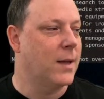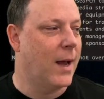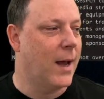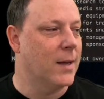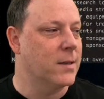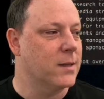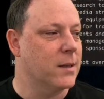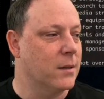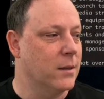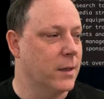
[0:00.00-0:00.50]
the
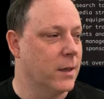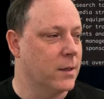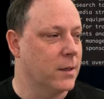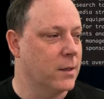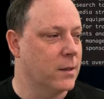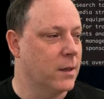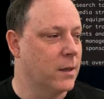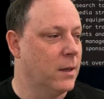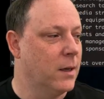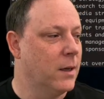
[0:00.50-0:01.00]
task
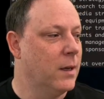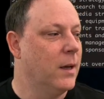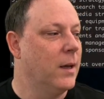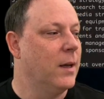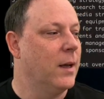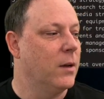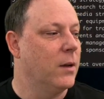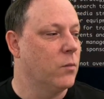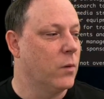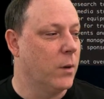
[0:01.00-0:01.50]
list
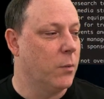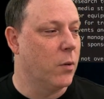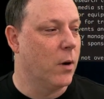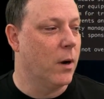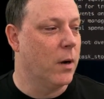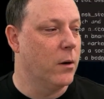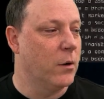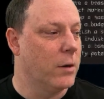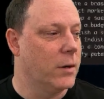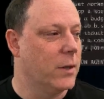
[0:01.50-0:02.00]
and
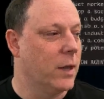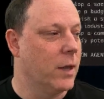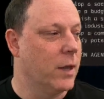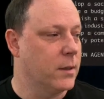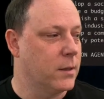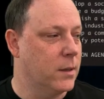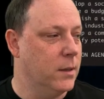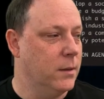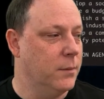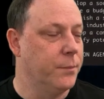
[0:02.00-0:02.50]

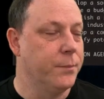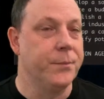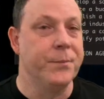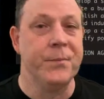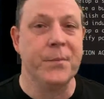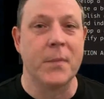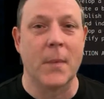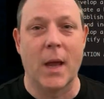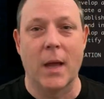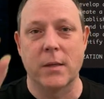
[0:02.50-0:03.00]
reprioritize it
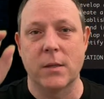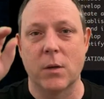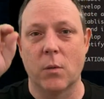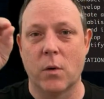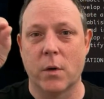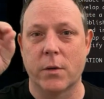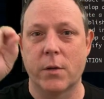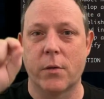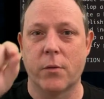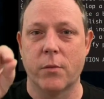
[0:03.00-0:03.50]
as it
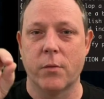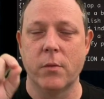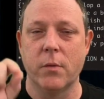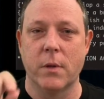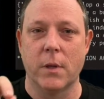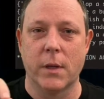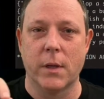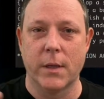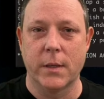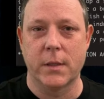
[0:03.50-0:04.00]
works
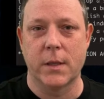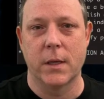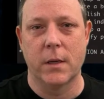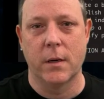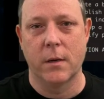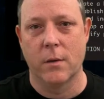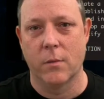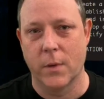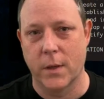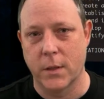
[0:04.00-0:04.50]
through the list
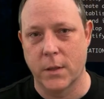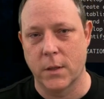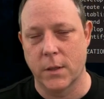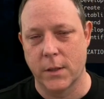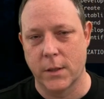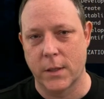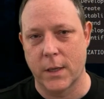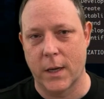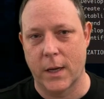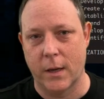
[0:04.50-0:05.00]
that it
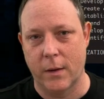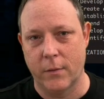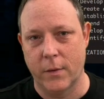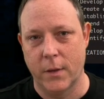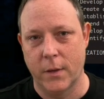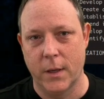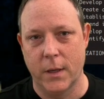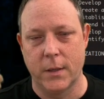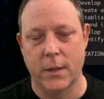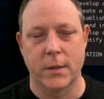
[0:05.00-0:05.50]
originally
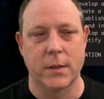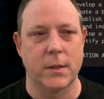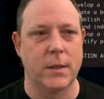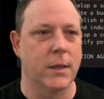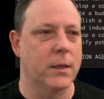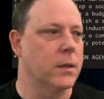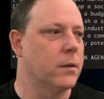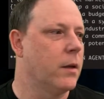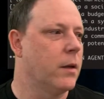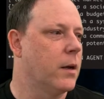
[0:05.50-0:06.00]
saved. It does
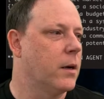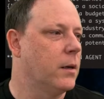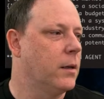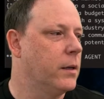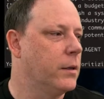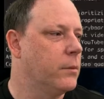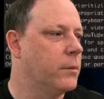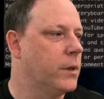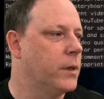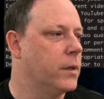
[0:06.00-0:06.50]
take a lot
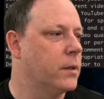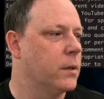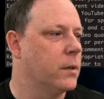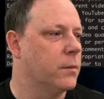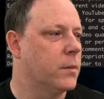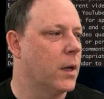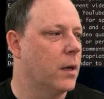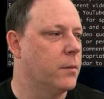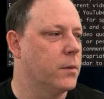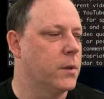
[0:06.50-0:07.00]
of liberty
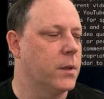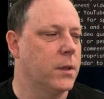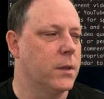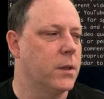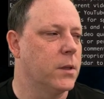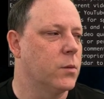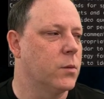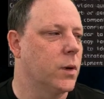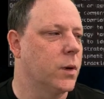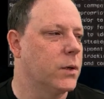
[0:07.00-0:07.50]
sometimes, and
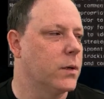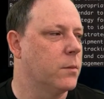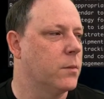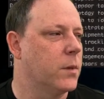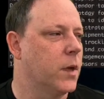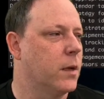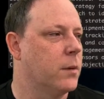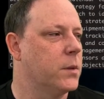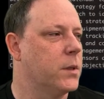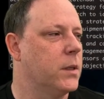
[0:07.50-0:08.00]
this is why
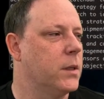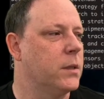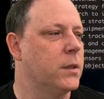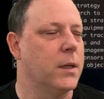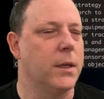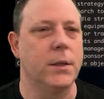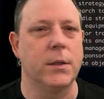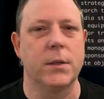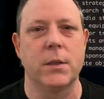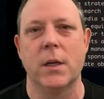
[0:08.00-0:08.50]
sometimes
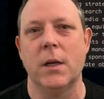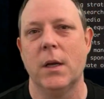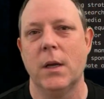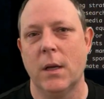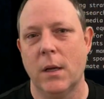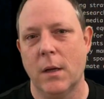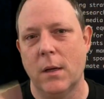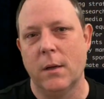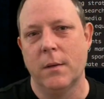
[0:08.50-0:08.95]
these things